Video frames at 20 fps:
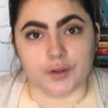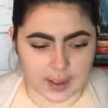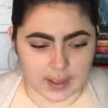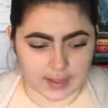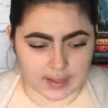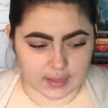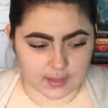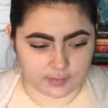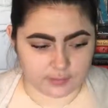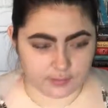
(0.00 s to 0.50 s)

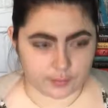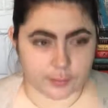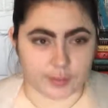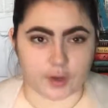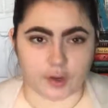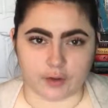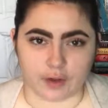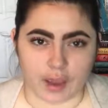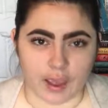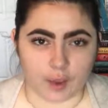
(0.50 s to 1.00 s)
I live
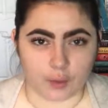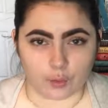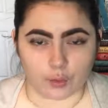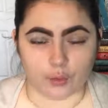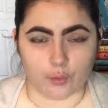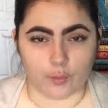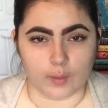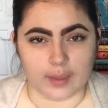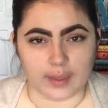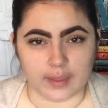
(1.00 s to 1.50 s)
about an hour
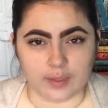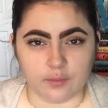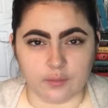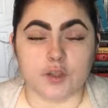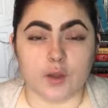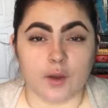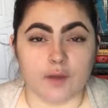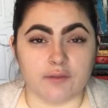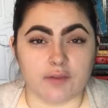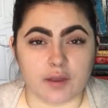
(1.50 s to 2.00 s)
away,
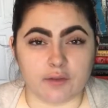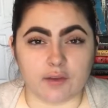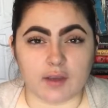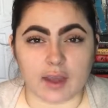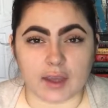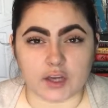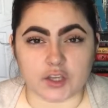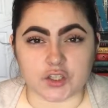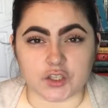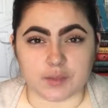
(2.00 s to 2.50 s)
so I've never
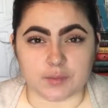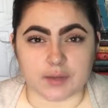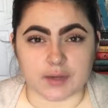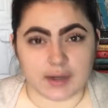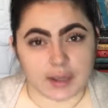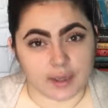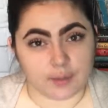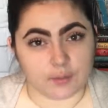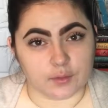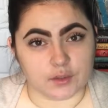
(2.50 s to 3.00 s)
actually been
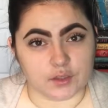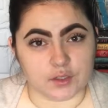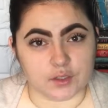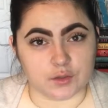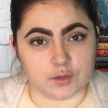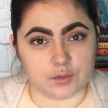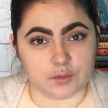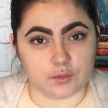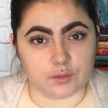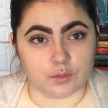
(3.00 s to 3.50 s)
able
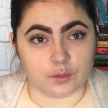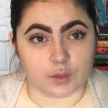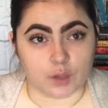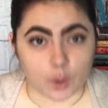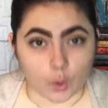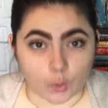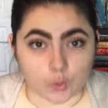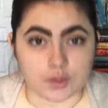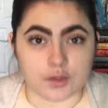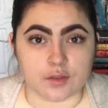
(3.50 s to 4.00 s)
to
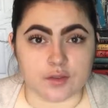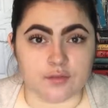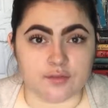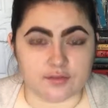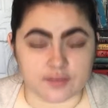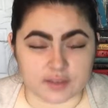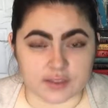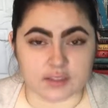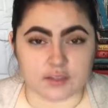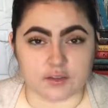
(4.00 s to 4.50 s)
go to the
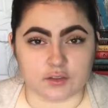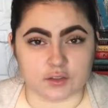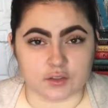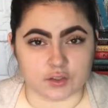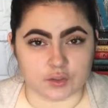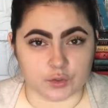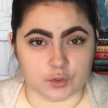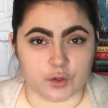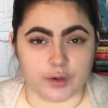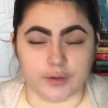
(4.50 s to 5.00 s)
physical
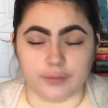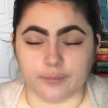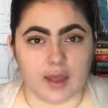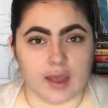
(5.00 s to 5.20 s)
store.